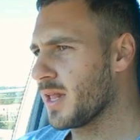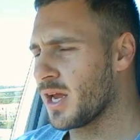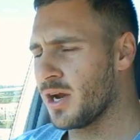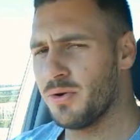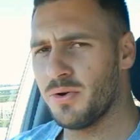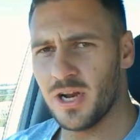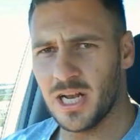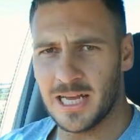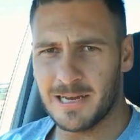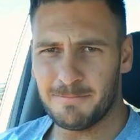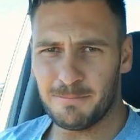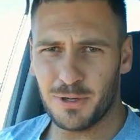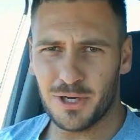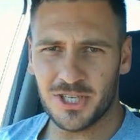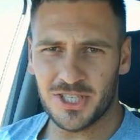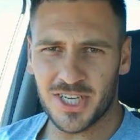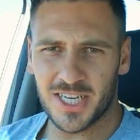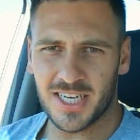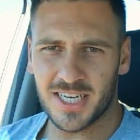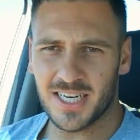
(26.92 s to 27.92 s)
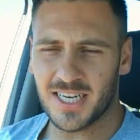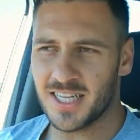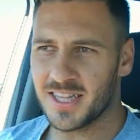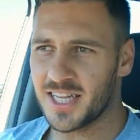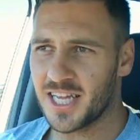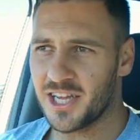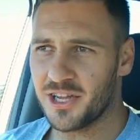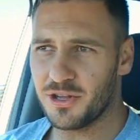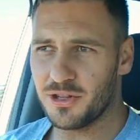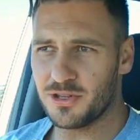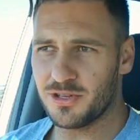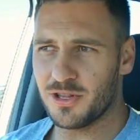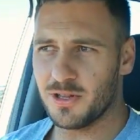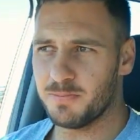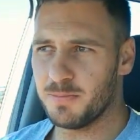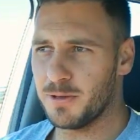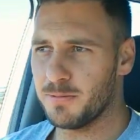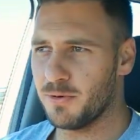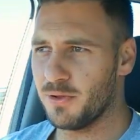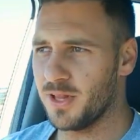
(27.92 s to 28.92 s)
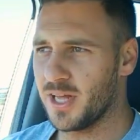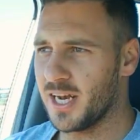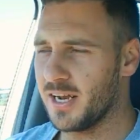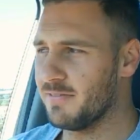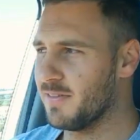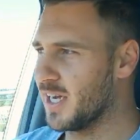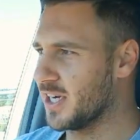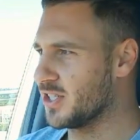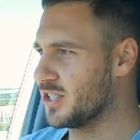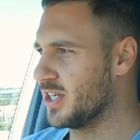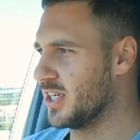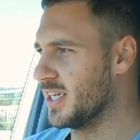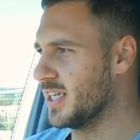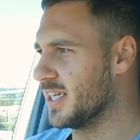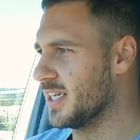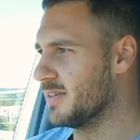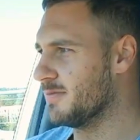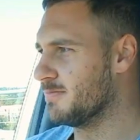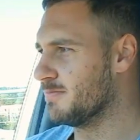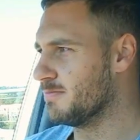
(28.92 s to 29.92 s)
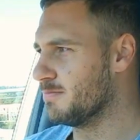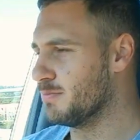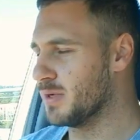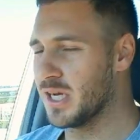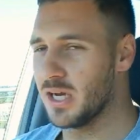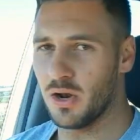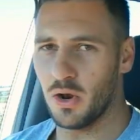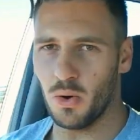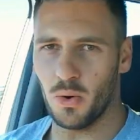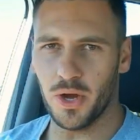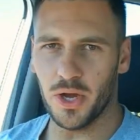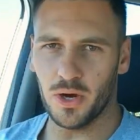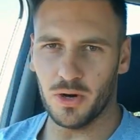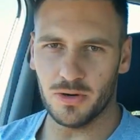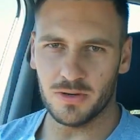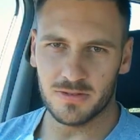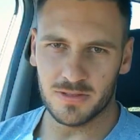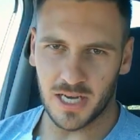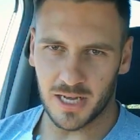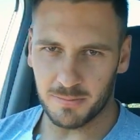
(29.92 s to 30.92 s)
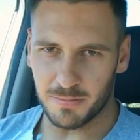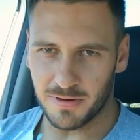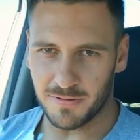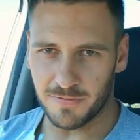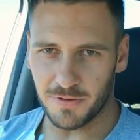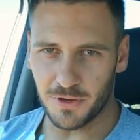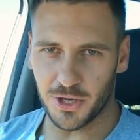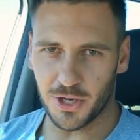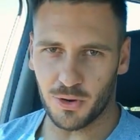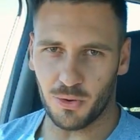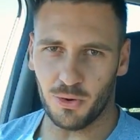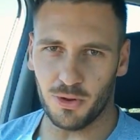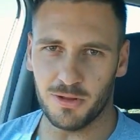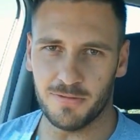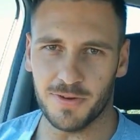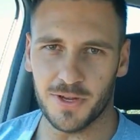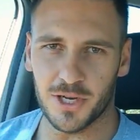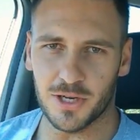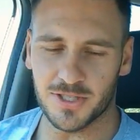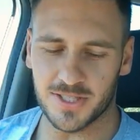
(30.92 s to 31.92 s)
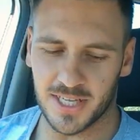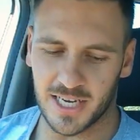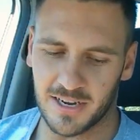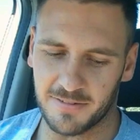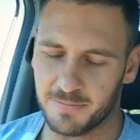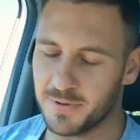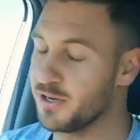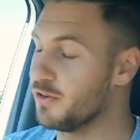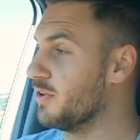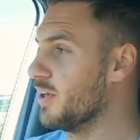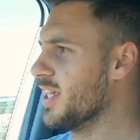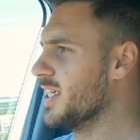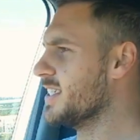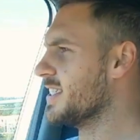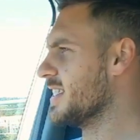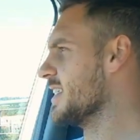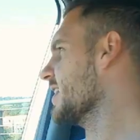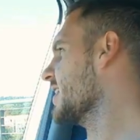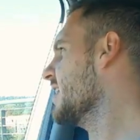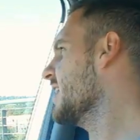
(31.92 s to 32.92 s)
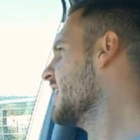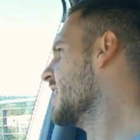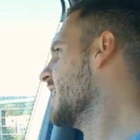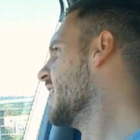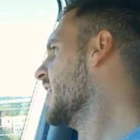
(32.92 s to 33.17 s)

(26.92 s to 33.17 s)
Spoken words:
I really appreciate it, and thank you to the people that have actually been loyal and been viewing all the videos that I've been releasing.